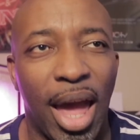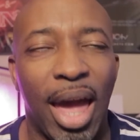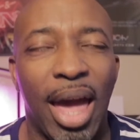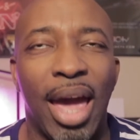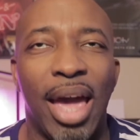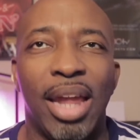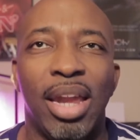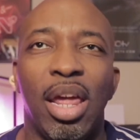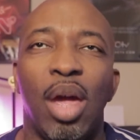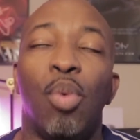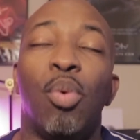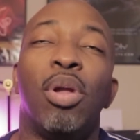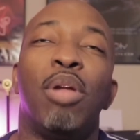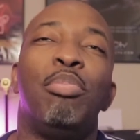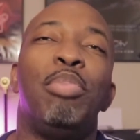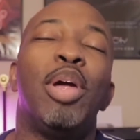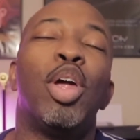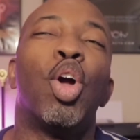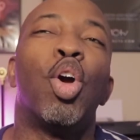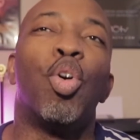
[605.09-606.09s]
and it would
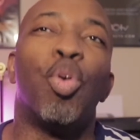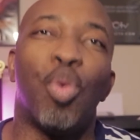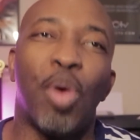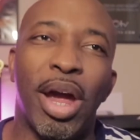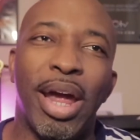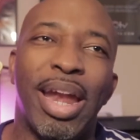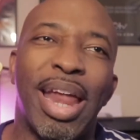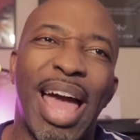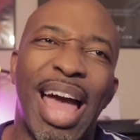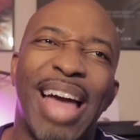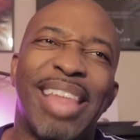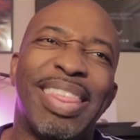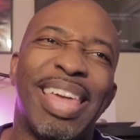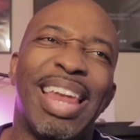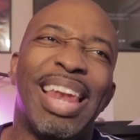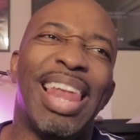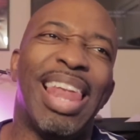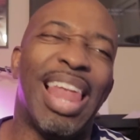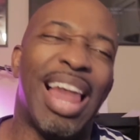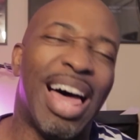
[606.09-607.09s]
have been great had
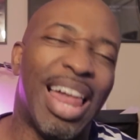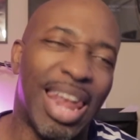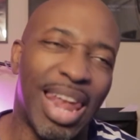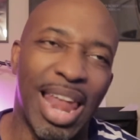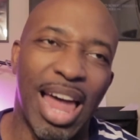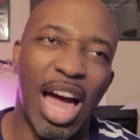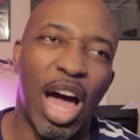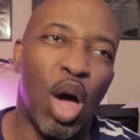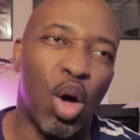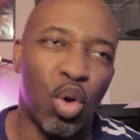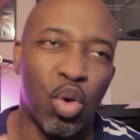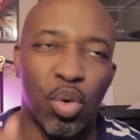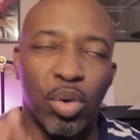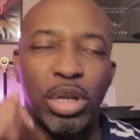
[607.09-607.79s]
they allowed